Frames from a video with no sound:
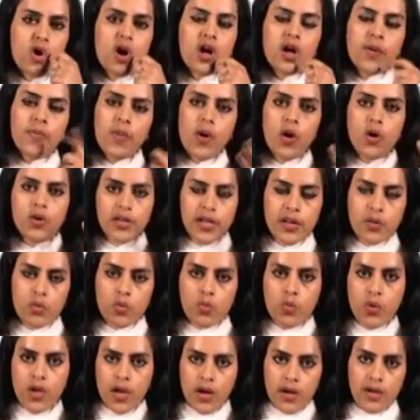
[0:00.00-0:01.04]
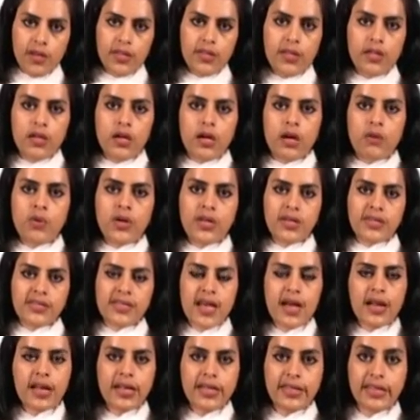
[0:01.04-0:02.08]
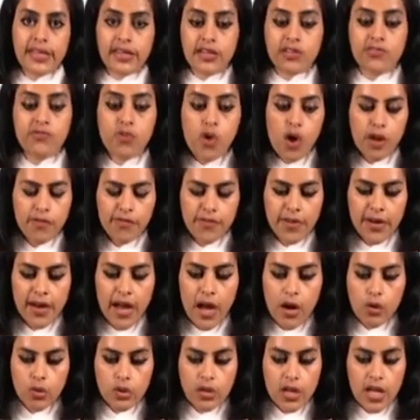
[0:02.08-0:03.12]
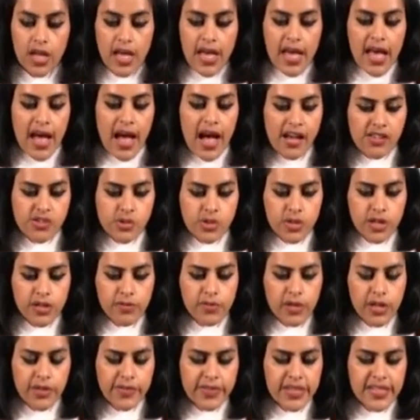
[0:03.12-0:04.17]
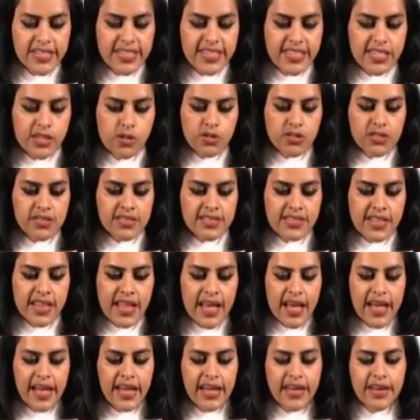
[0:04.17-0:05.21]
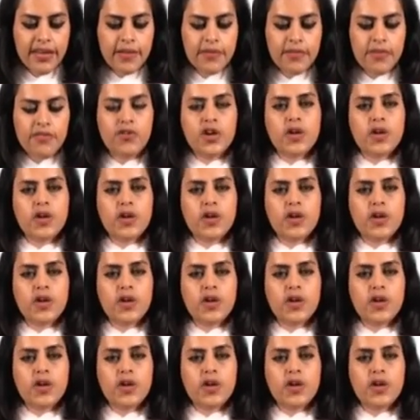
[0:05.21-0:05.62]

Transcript: talk about and where what exactly they revolve around. As you can very well see on the slide,